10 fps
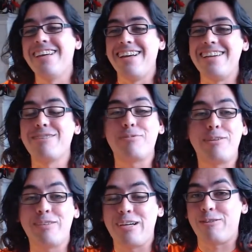You're
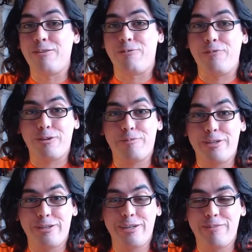probably like, well, the fuck am
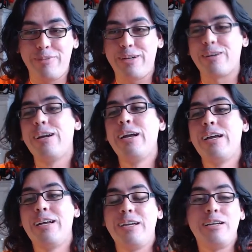I going to get better?
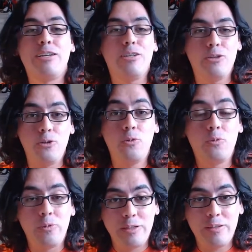
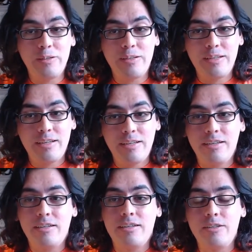You're
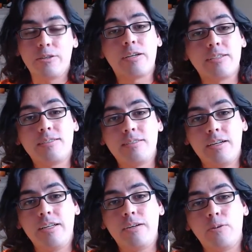going to
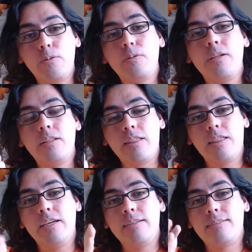study only the
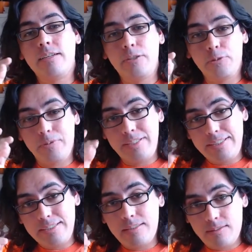things that you
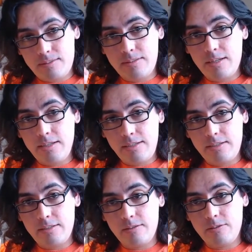need to study.
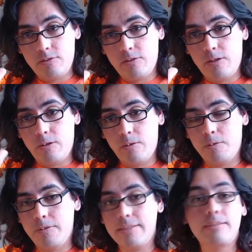
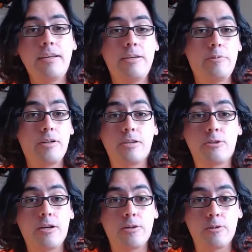So, let's say you want to
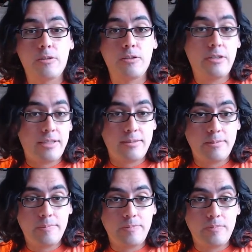draw a girl in a dress.
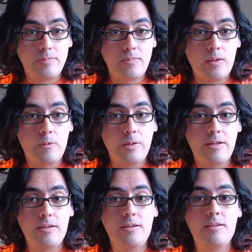
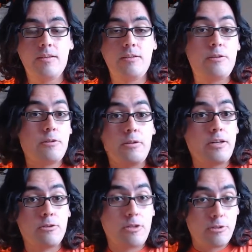Well, you don't know how
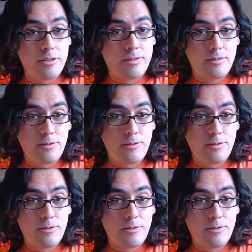to draw dresses.